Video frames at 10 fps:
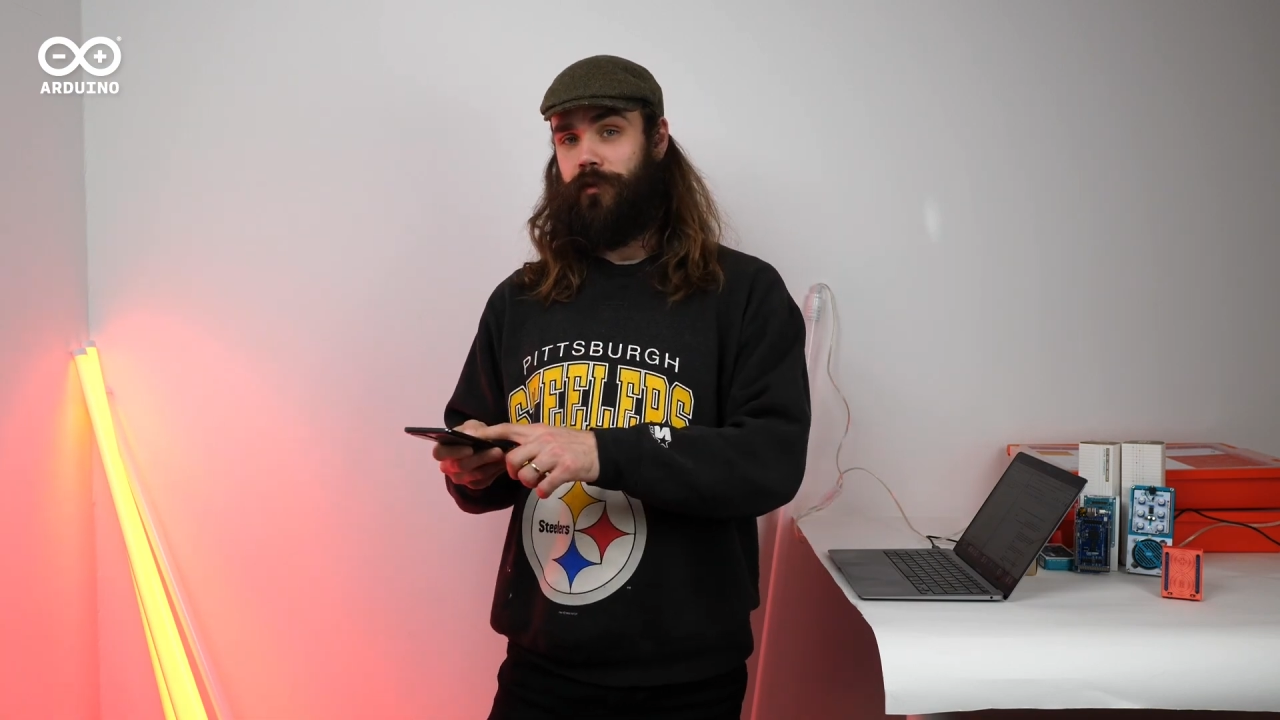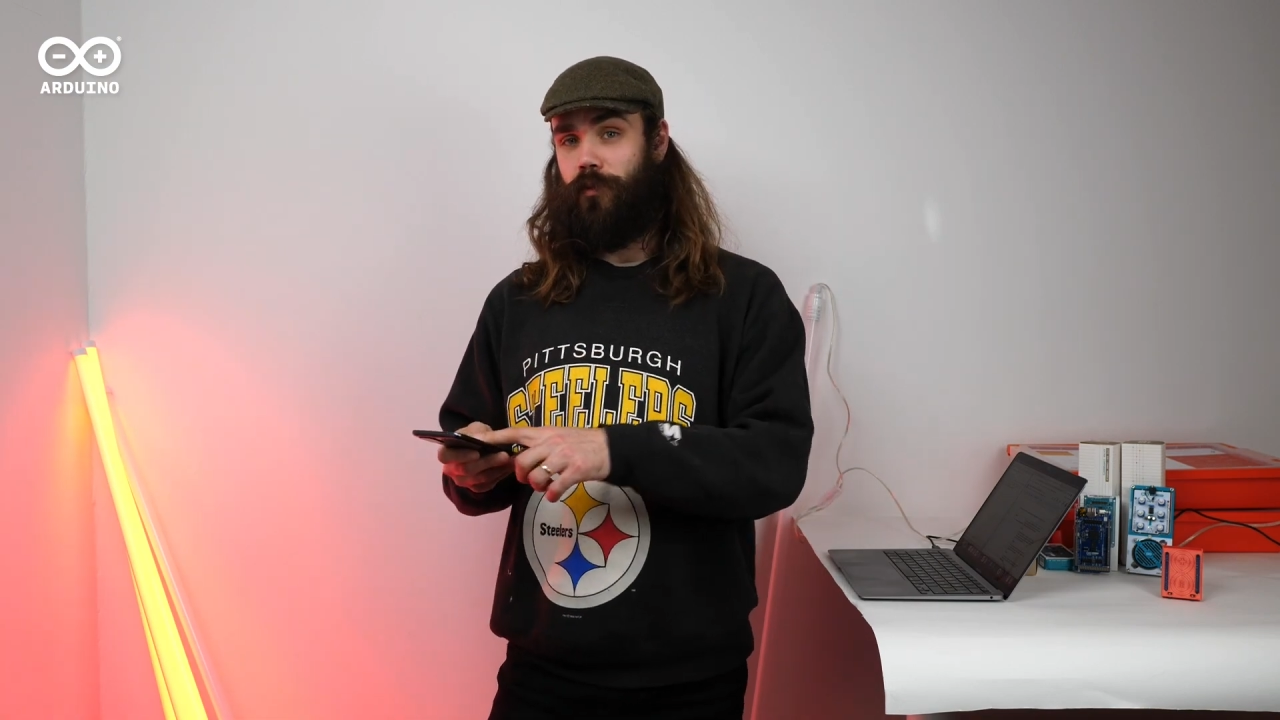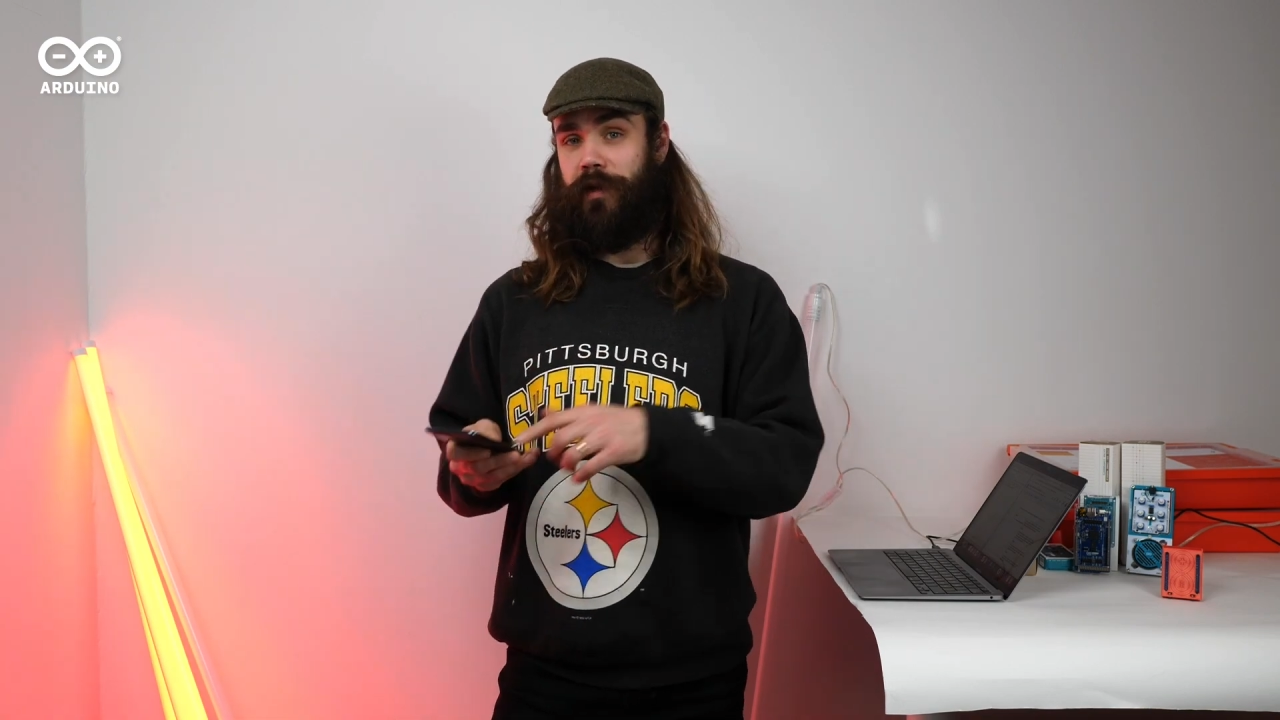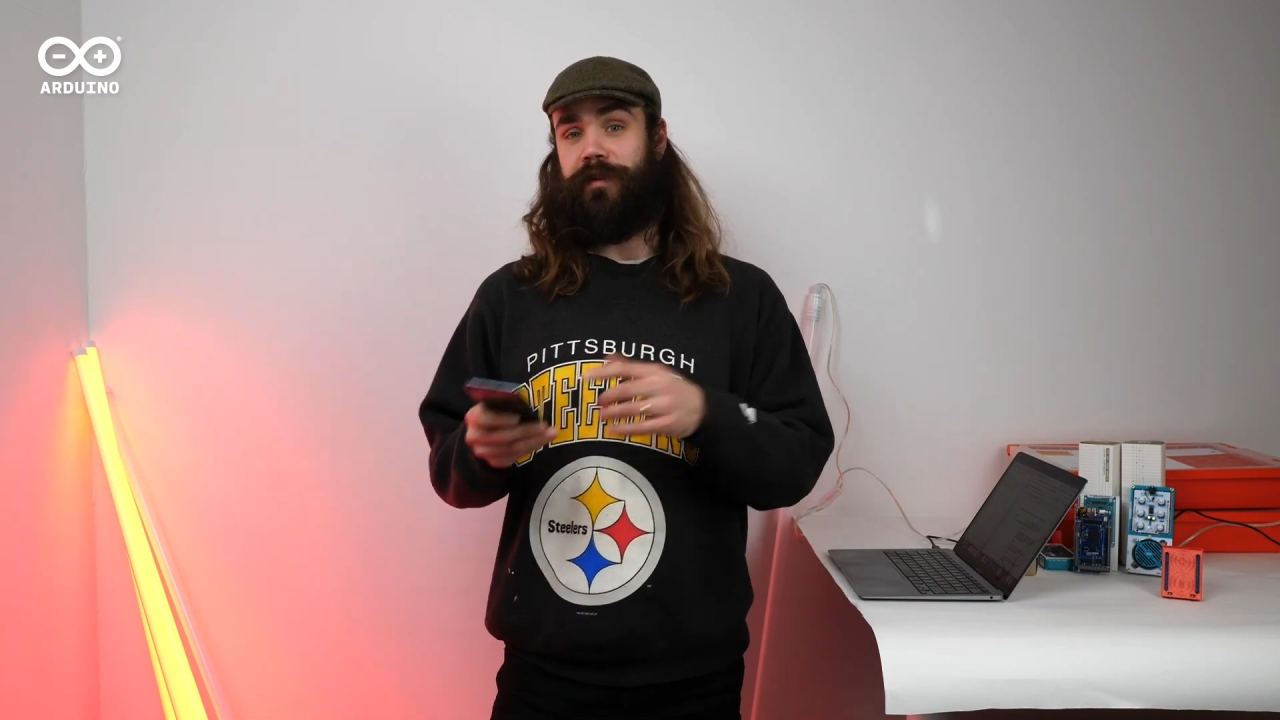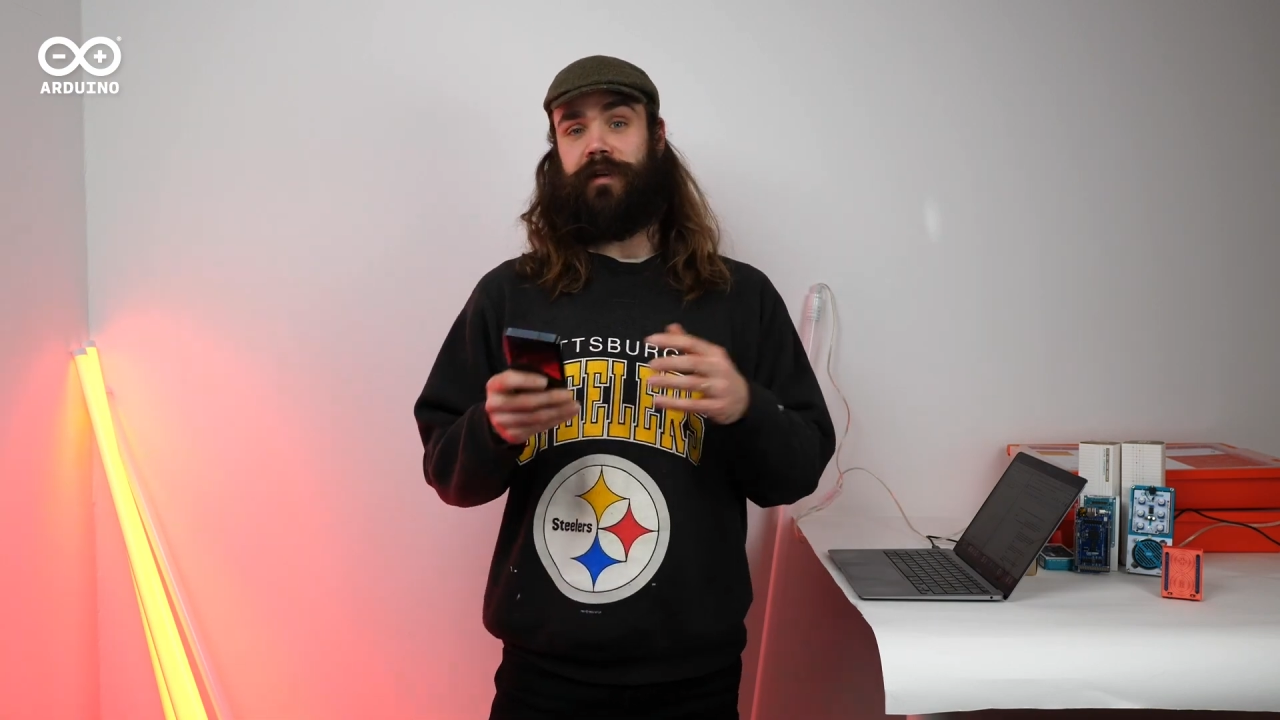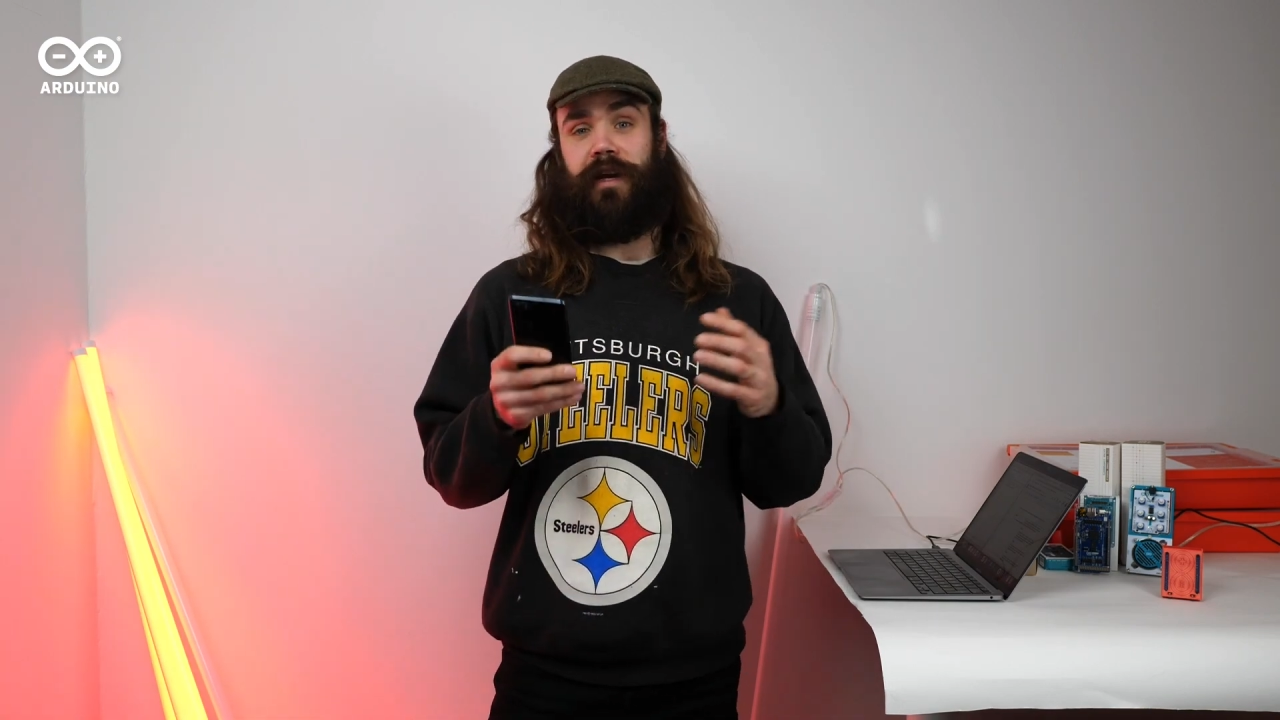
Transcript: with an,